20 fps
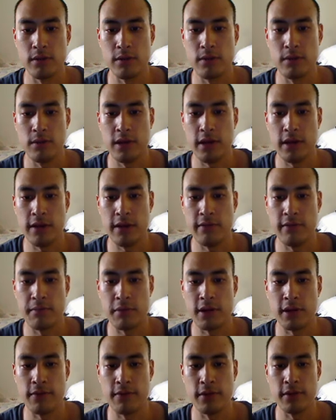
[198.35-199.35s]
we have
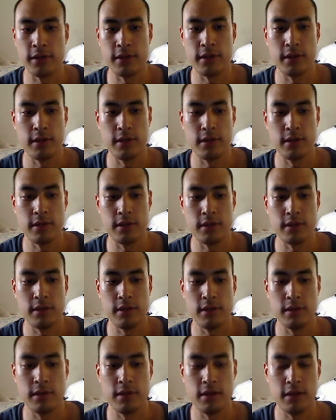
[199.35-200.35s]
preferences,
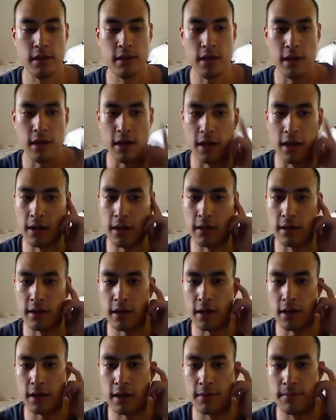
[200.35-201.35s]
and there